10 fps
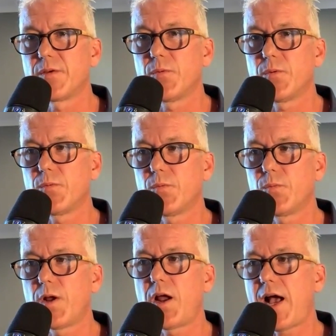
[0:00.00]

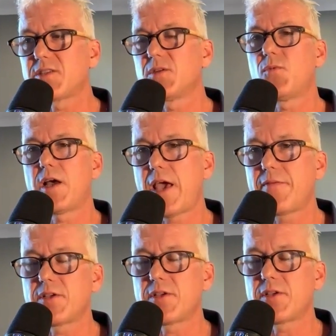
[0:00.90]
When I asked them why they're
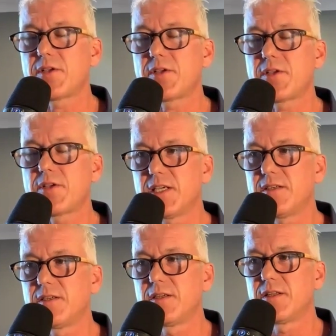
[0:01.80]
having surgery and they
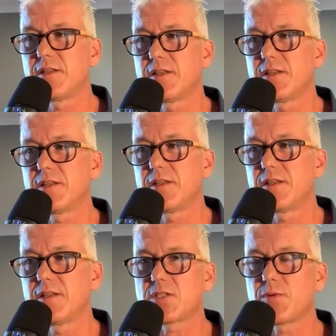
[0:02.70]
said they only got
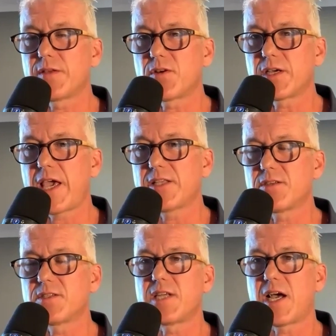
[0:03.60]
told last week they got
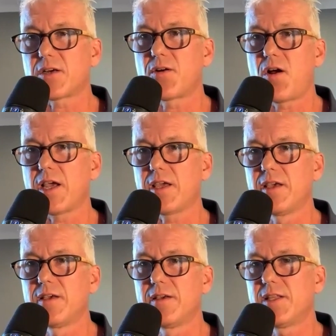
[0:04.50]
cancer and start crying,
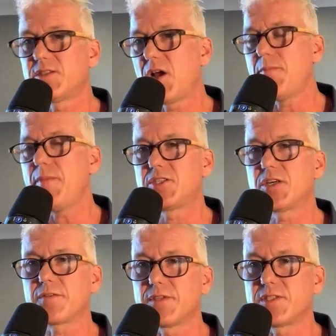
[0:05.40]
there's no
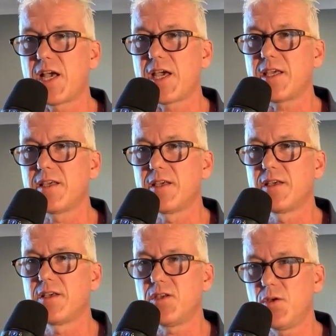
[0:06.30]
metric for saying
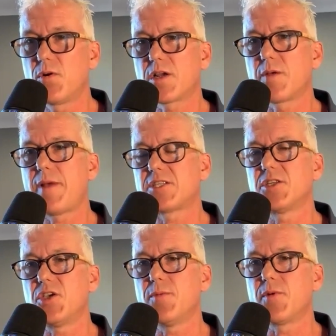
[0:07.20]
you were a
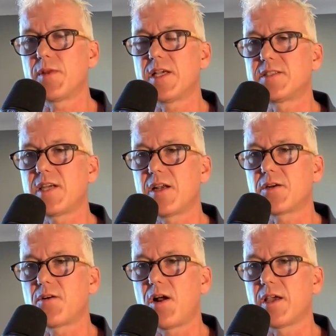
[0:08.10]
compassionate human when they started
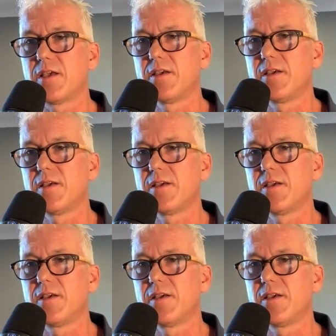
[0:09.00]
crying.